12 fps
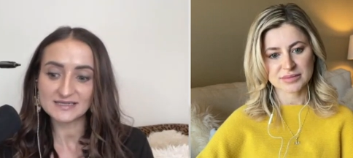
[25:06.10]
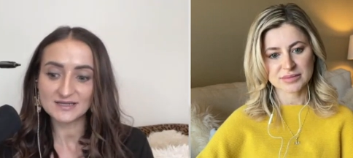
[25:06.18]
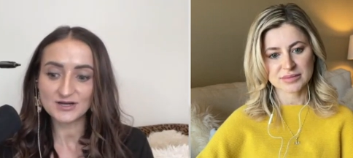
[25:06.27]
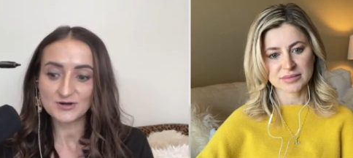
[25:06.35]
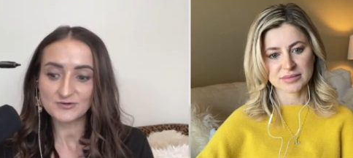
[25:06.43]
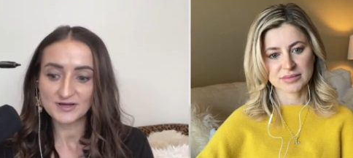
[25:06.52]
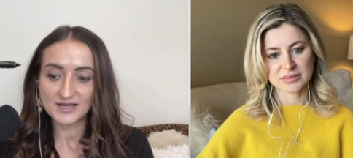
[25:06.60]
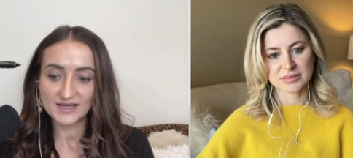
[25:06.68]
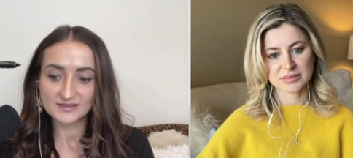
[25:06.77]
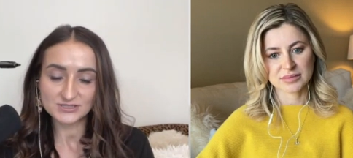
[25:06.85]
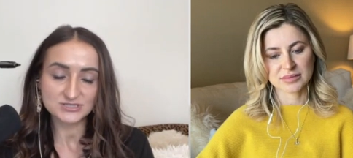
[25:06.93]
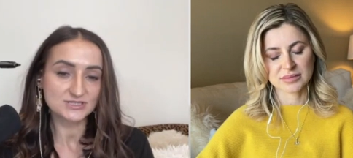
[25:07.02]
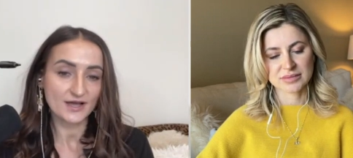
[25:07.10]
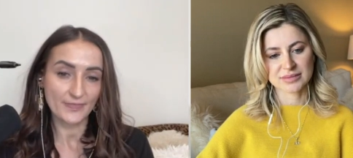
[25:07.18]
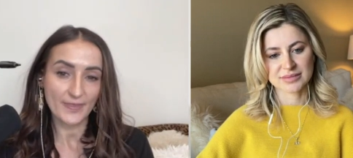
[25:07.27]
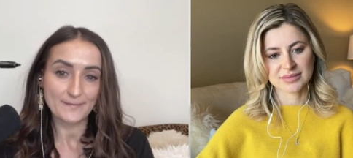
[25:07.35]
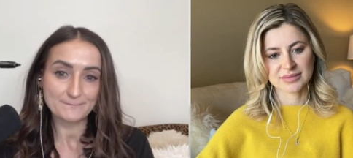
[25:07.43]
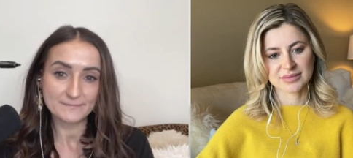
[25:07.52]
Speaker 1: you know, there's
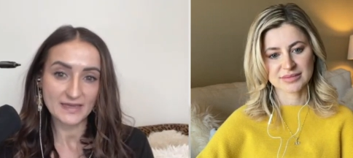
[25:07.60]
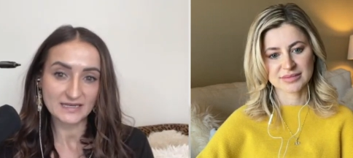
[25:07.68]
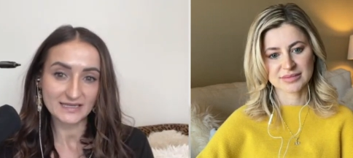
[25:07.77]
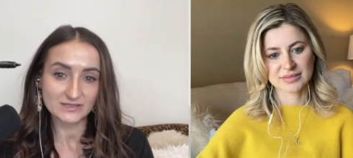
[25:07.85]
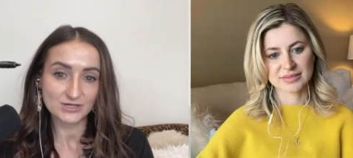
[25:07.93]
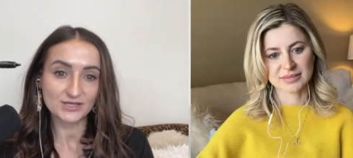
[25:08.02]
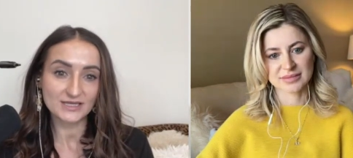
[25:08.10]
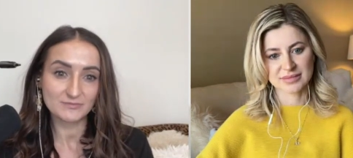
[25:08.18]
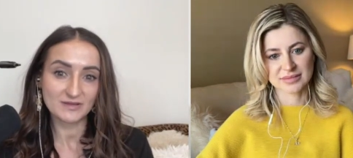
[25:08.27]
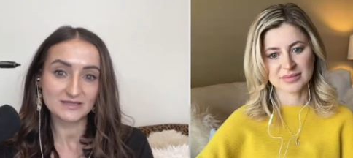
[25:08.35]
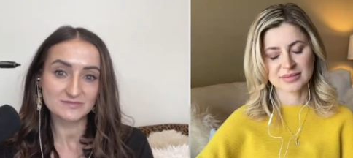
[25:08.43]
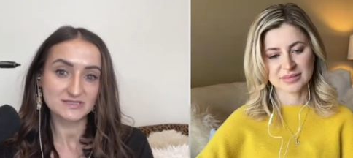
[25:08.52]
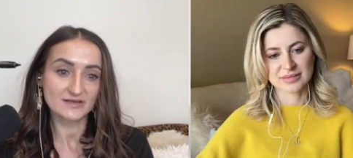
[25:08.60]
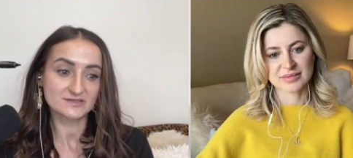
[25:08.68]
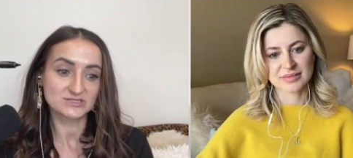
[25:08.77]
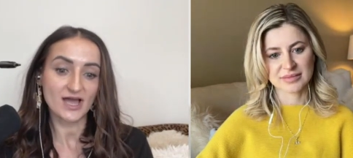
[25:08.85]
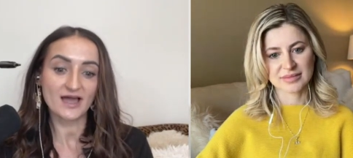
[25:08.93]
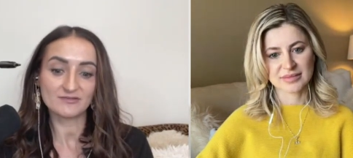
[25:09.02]
not that many. They're keeping themselves.
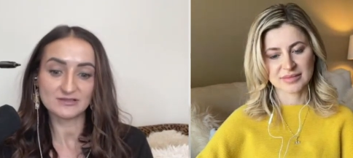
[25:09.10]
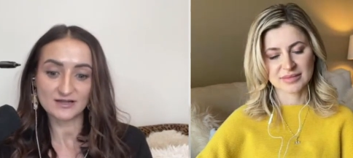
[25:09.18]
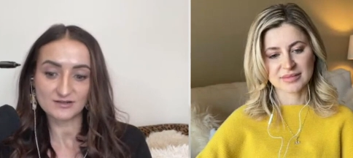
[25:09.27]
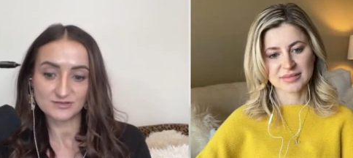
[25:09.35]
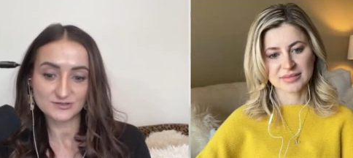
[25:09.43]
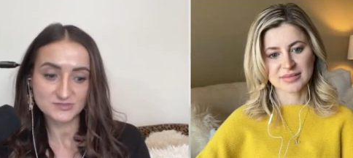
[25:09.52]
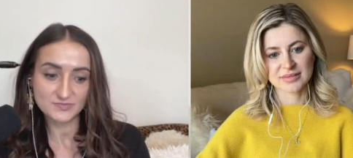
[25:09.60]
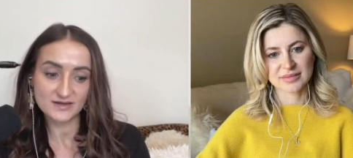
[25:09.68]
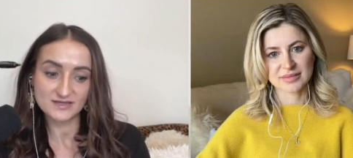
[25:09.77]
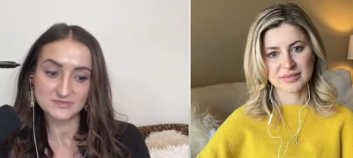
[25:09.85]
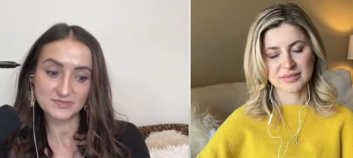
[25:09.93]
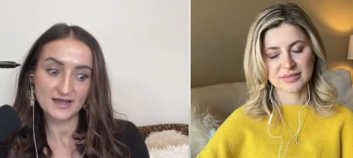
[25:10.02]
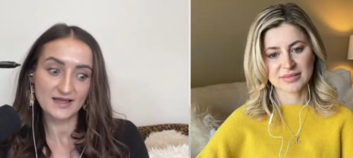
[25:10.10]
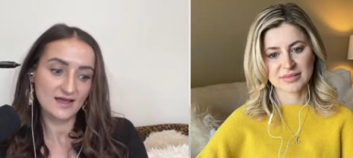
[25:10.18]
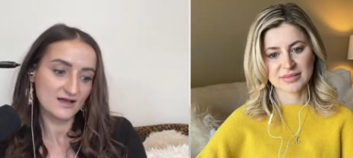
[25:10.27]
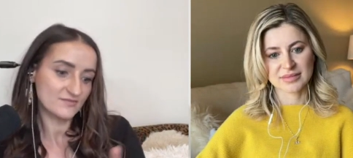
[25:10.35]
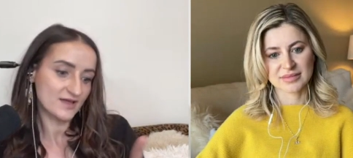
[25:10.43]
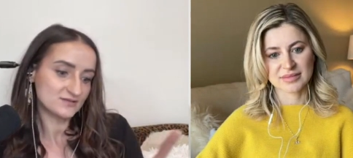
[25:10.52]
In- I have a lot of those bugs, but I
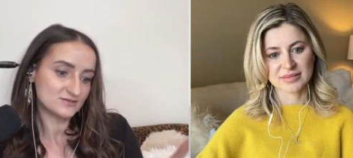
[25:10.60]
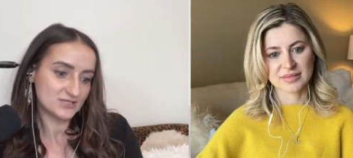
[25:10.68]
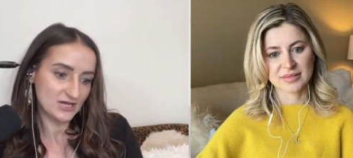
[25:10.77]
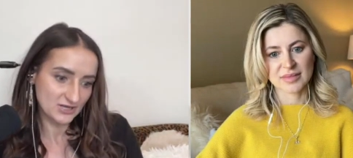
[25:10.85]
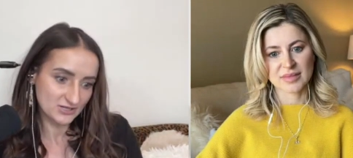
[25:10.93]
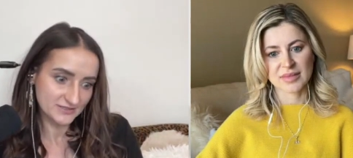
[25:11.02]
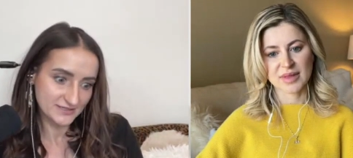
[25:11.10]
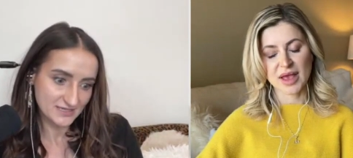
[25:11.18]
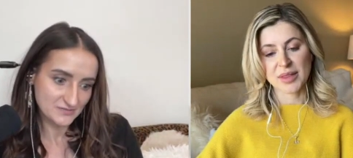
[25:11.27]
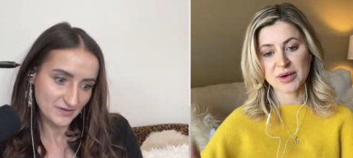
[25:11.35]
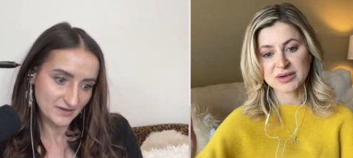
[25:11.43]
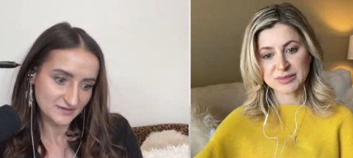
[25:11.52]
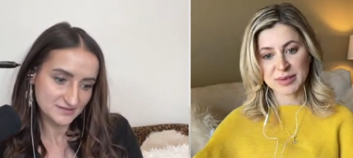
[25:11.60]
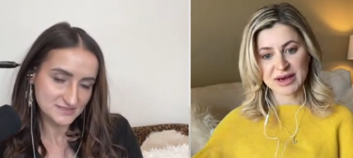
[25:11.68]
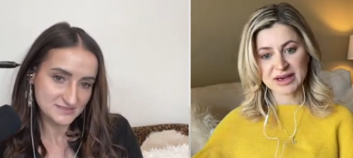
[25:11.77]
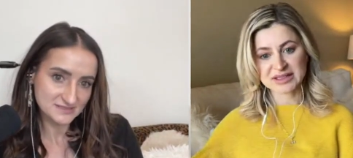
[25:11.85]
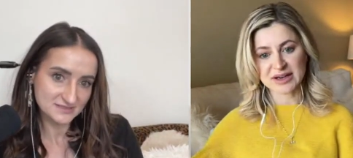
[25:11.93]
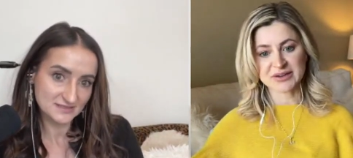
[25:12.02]
have a lot of ladybugs. And those
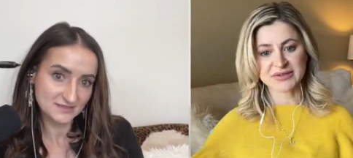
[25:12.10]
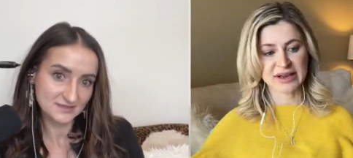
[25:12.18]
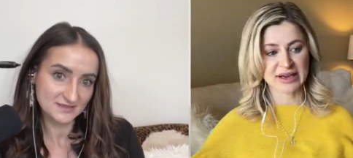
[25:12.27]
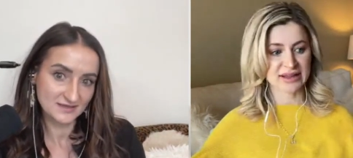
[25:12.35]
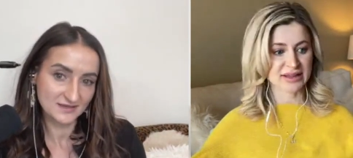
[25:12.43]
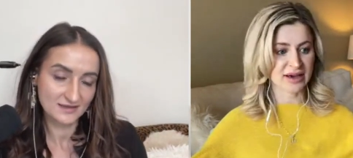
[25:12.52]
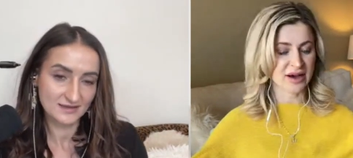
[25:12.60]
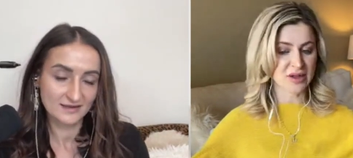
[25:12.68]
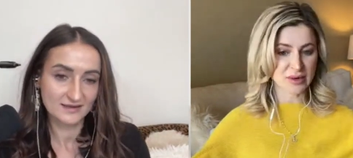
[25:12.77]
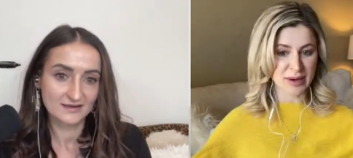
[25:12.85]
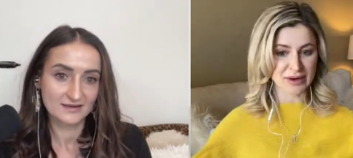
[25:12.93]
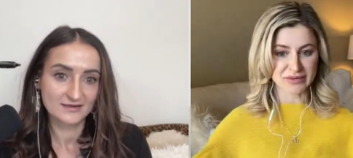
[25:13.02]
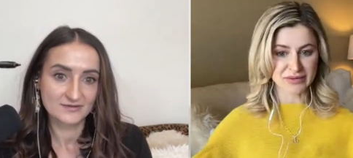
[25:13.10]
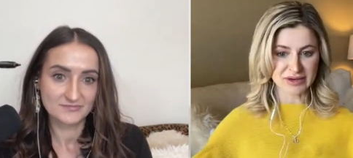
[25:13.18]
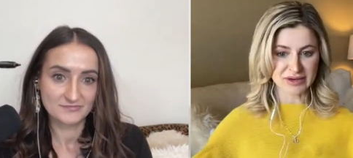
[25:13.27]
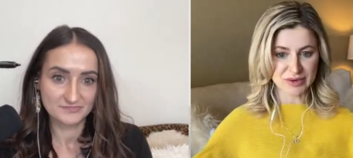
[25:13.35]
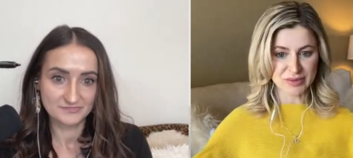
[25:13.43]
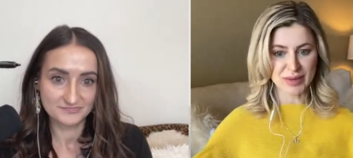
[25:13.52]
bugs
Speaker 2: are feeding the other
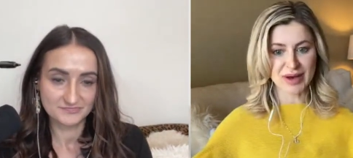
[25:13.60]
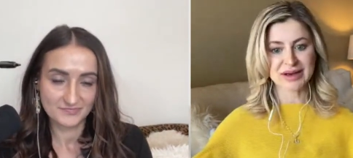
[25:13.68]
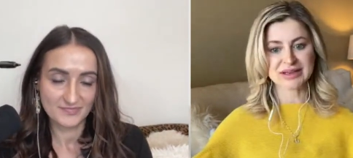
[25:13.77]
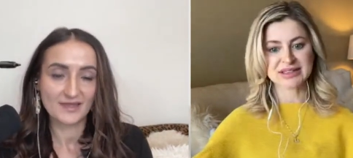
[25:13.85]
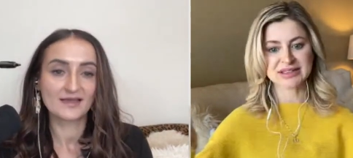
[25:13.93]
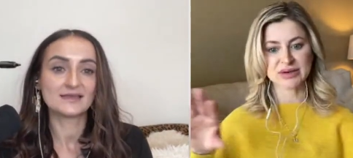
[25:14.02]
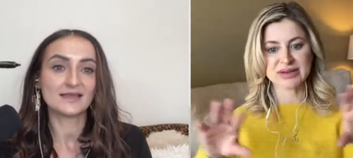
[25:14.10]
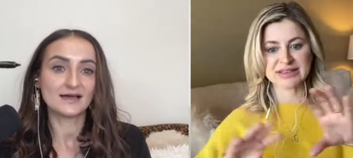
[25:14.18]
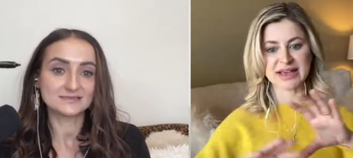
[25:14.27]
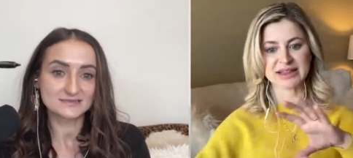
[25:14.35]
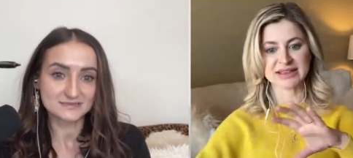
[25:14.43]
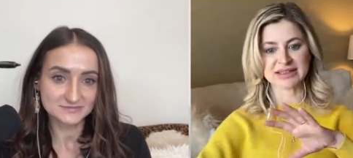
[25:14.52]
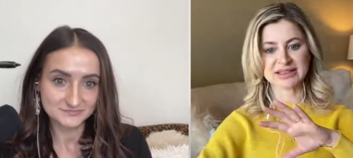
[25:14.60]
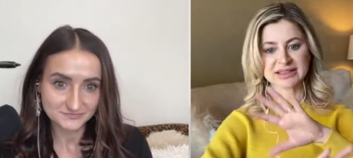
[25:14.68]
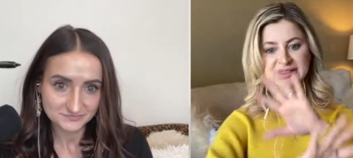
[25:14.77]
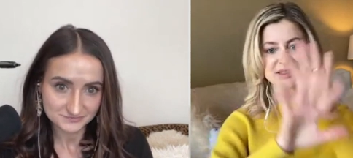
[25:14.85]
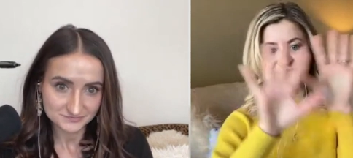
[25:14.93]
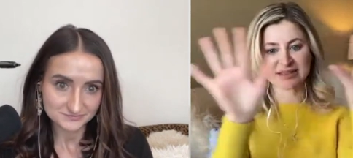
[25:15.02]
beneficial bugs. So it's yes. like
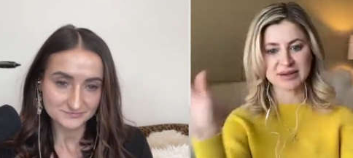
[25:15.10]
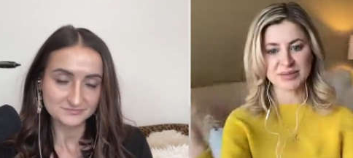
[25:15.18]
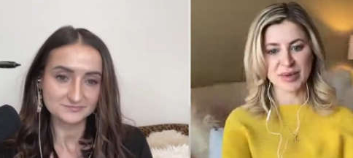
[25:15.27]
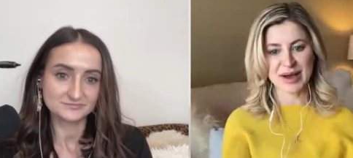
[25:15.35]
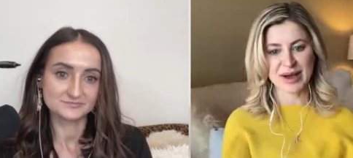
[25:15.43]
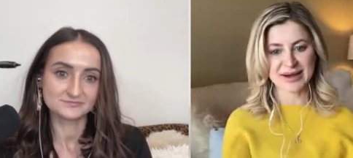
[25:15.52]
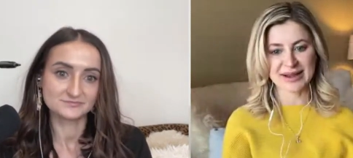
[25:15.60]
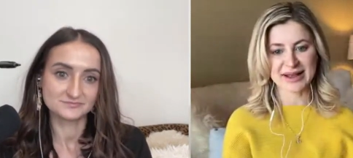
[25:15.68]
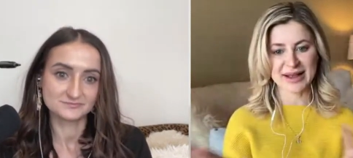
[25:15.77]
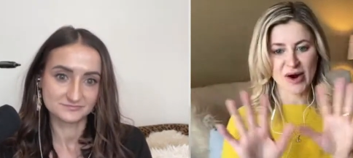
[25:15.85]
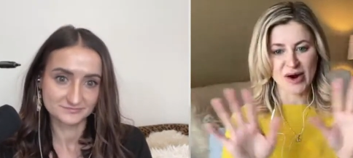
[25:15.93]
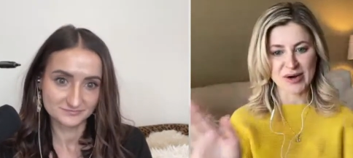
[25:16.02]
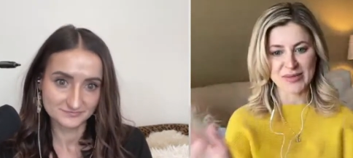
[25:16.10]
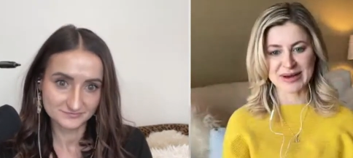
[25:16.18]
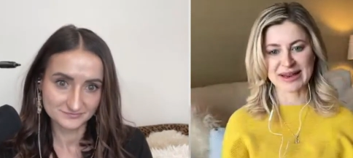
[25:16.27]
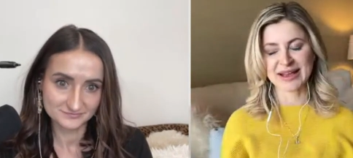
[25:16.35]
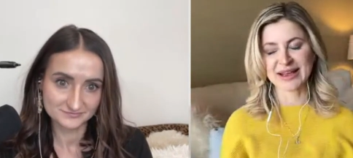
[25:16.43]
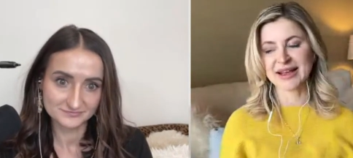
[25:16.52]
this symbiotic
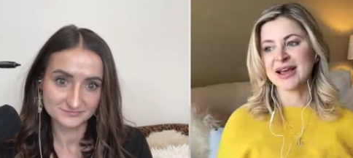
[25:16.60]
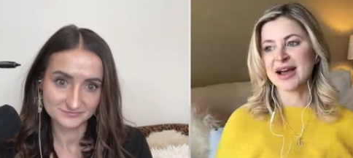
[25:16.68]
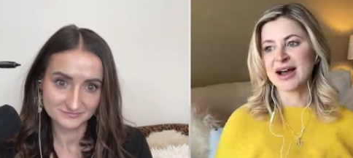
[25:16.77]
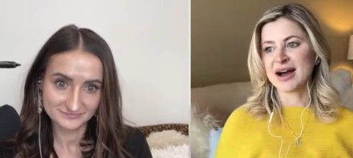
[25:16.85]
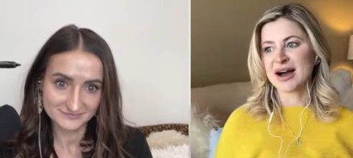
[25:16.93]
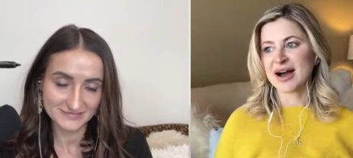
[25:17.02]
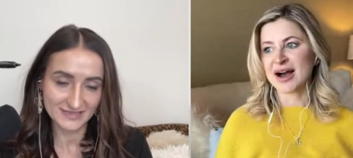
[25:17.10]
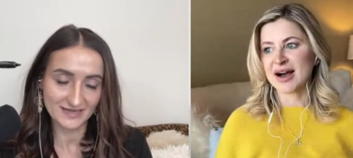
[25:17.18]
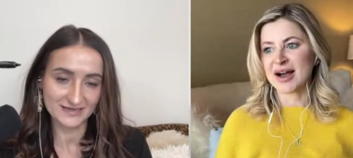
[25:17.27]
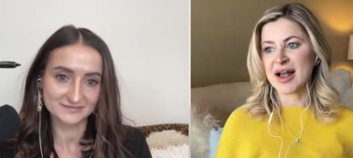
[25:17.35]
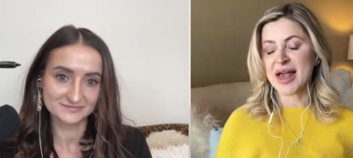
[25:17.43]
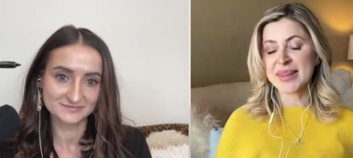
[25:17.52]
harmony. Yeah. And